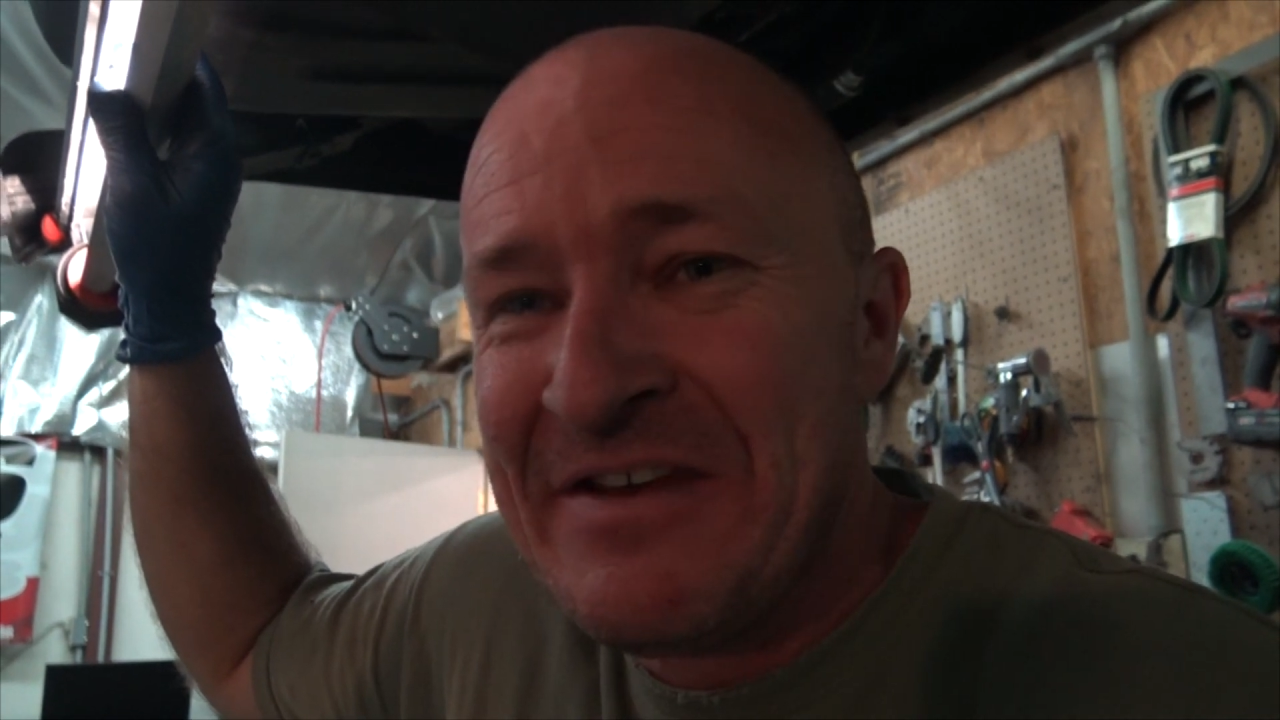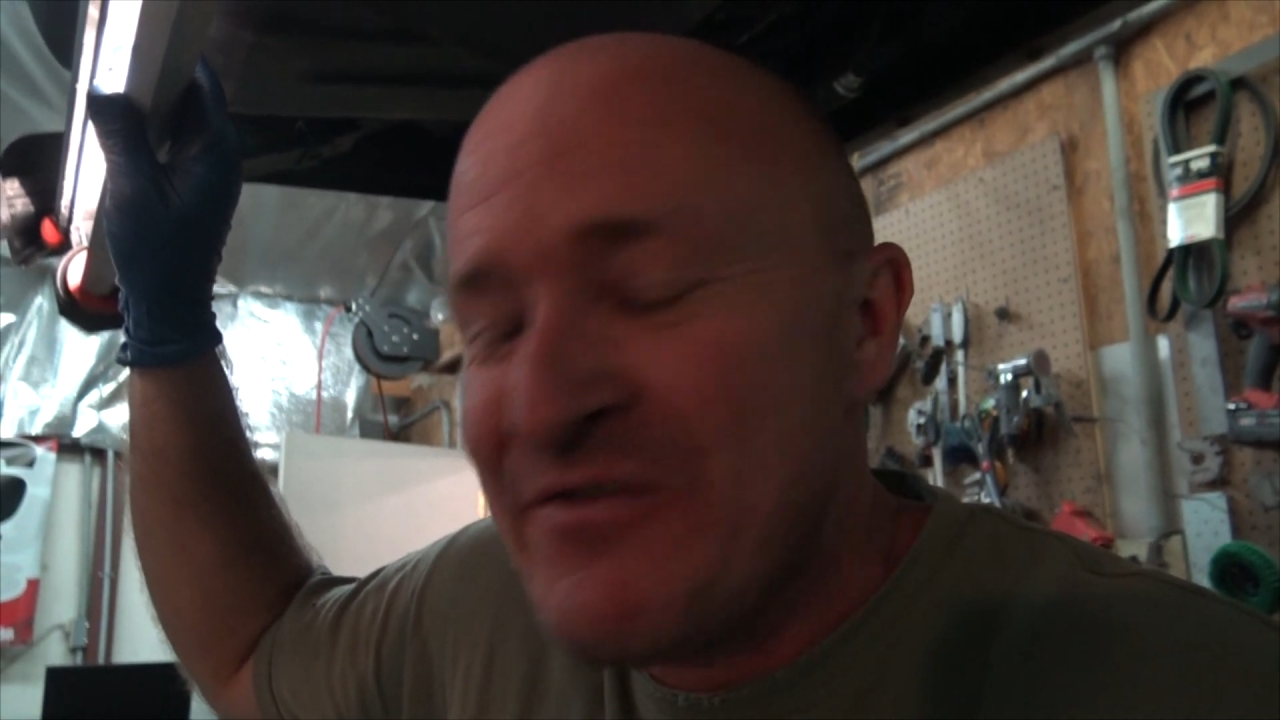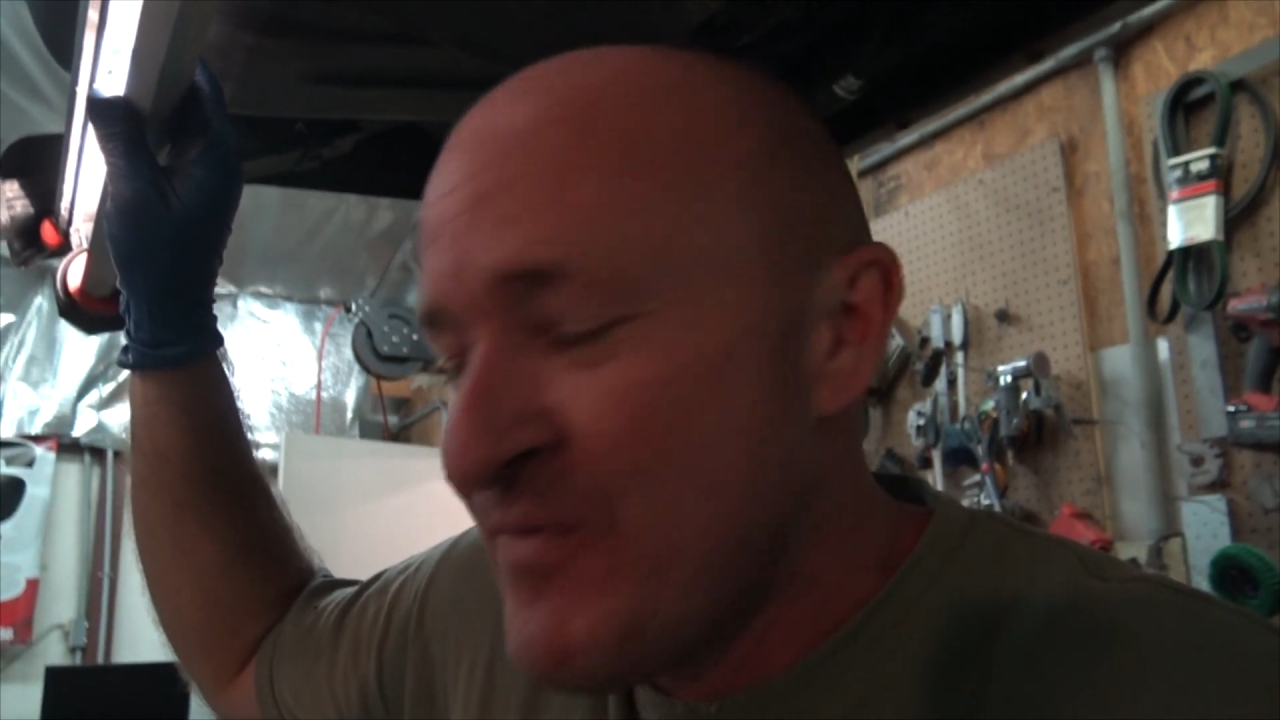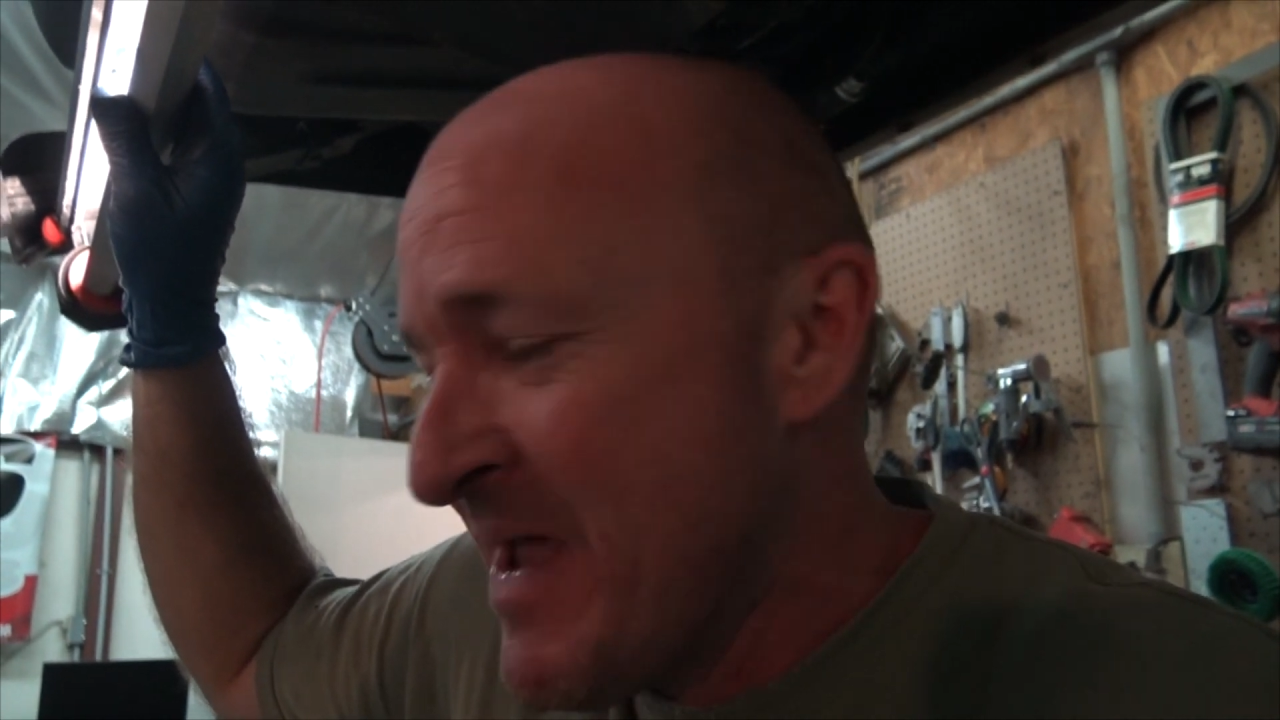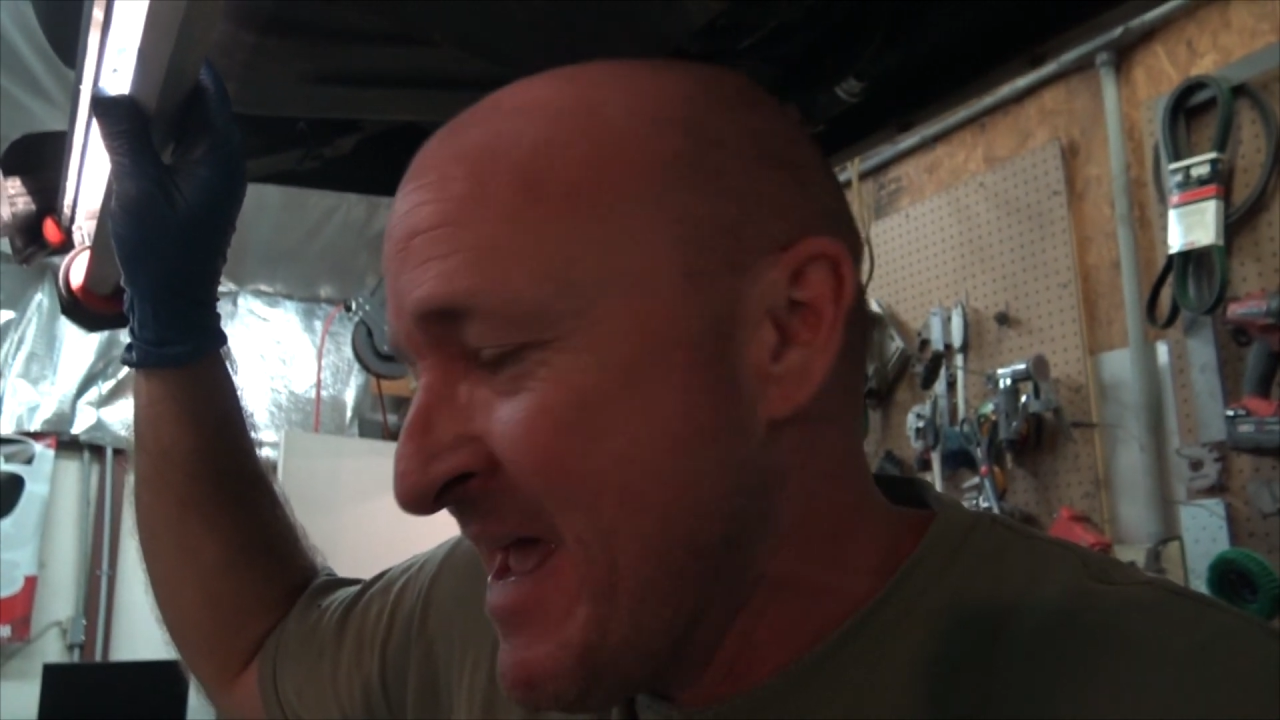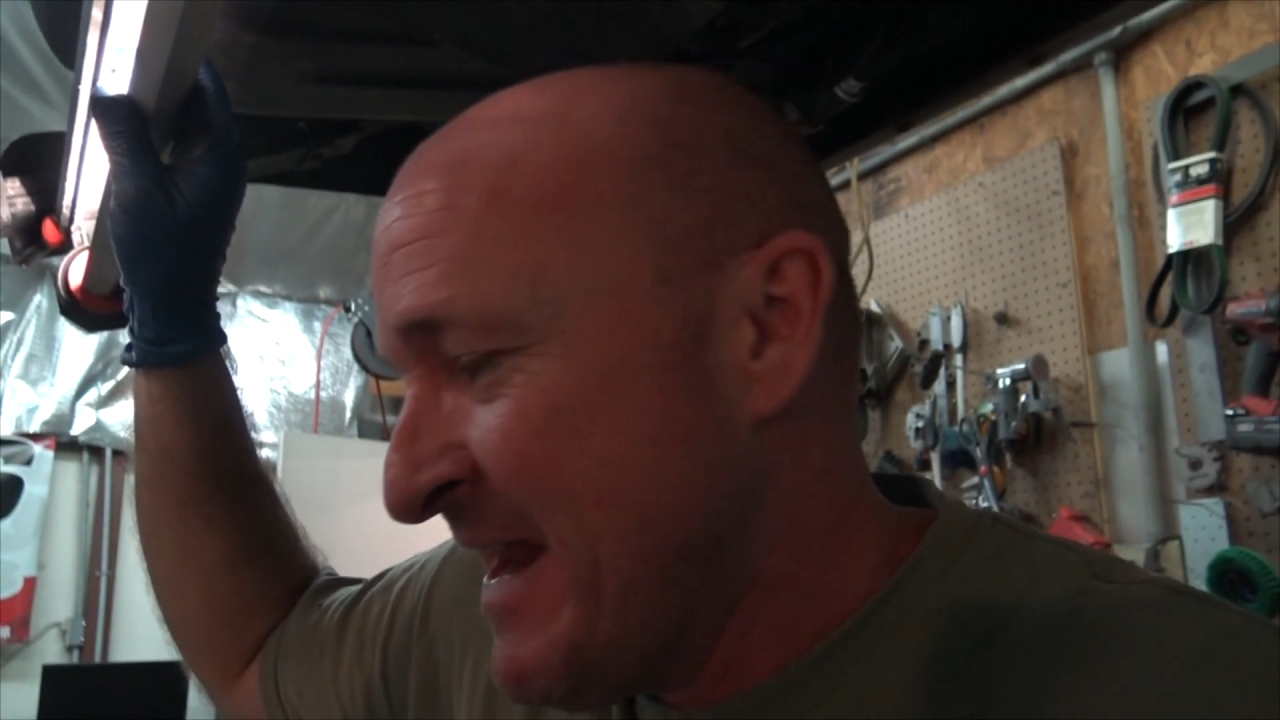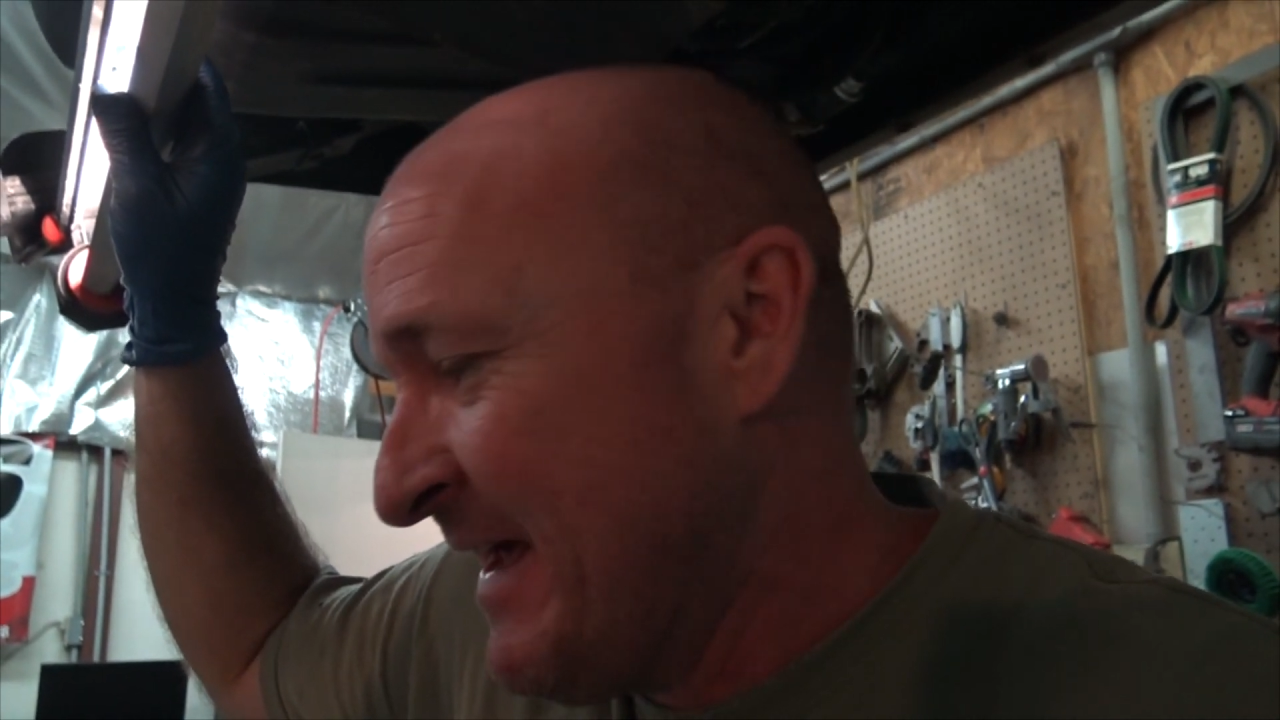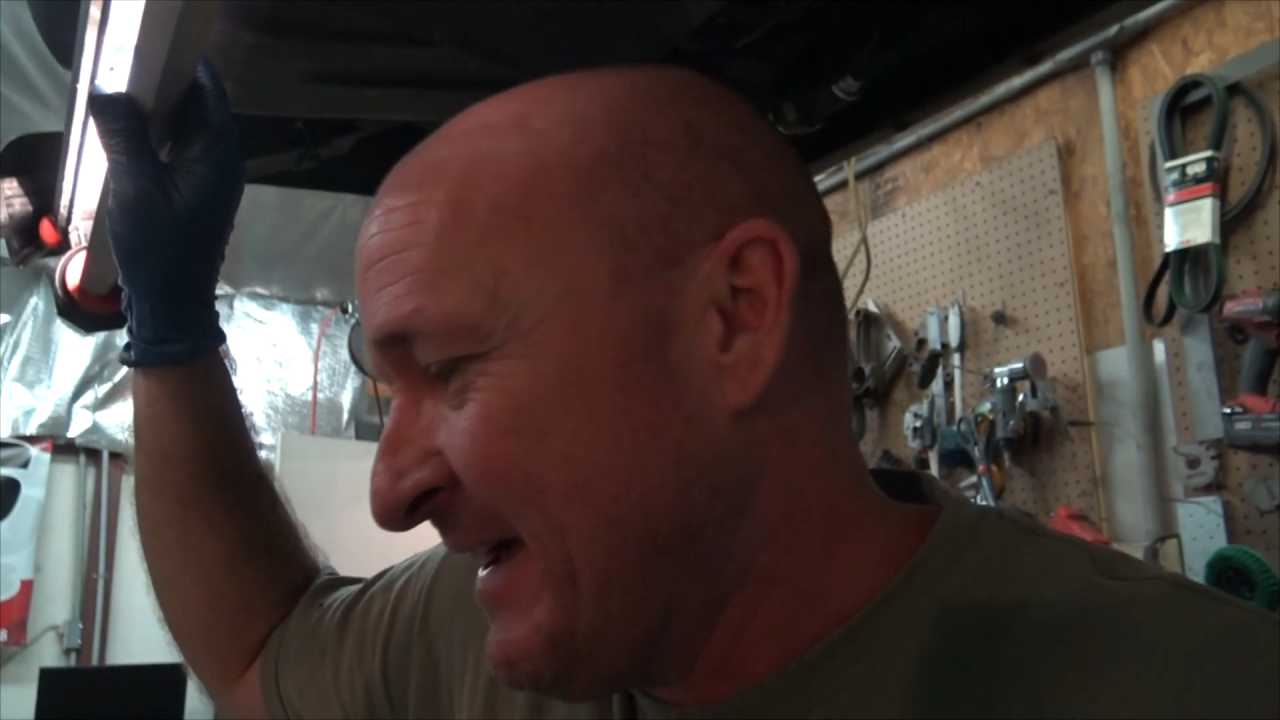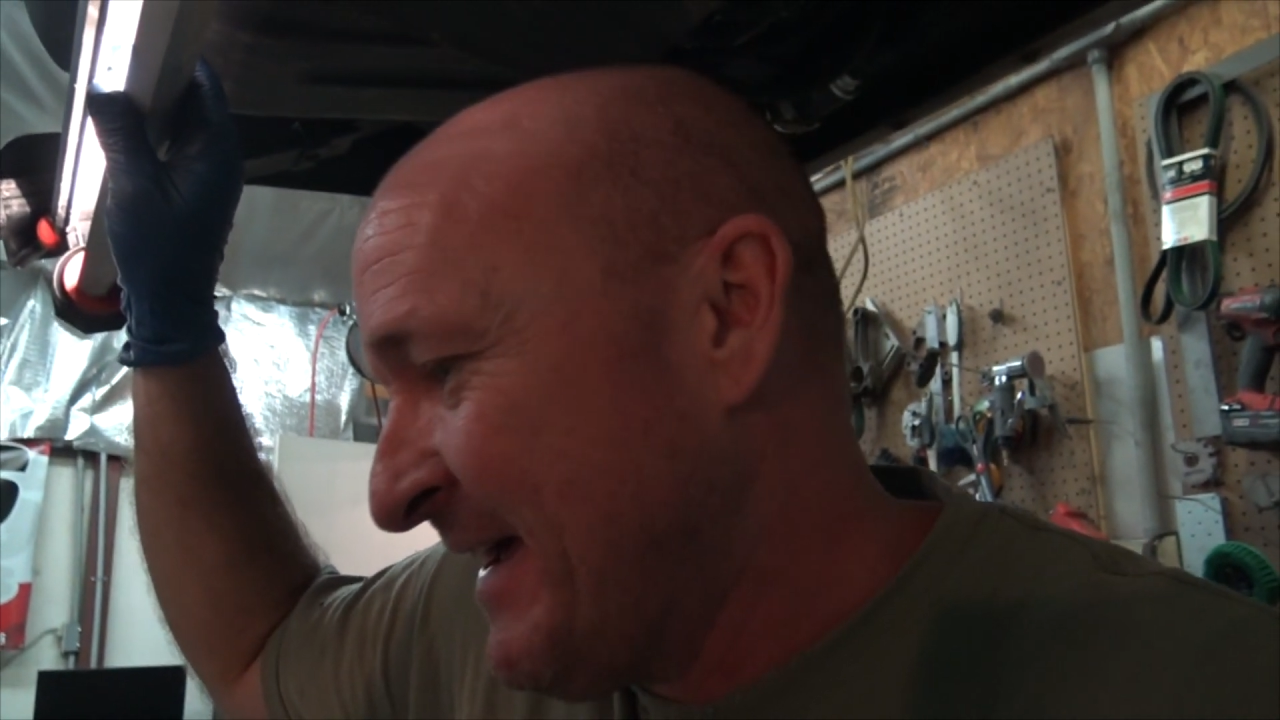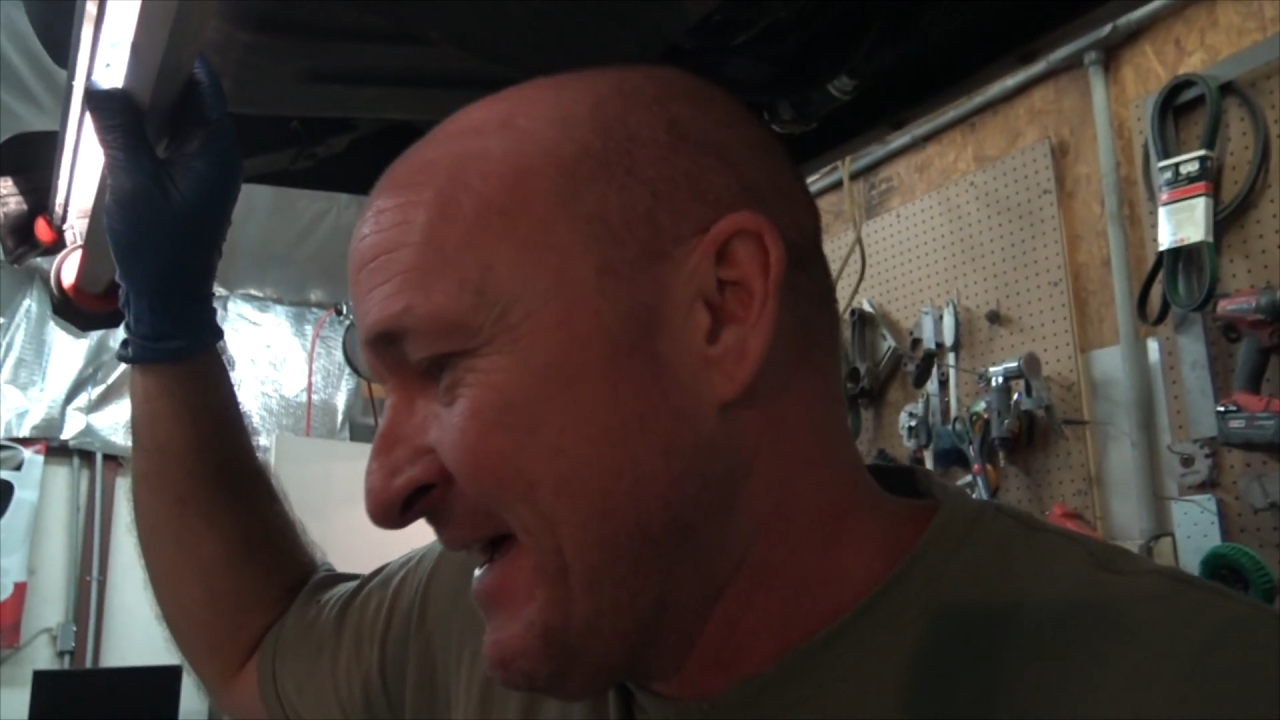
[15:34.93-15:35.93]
dread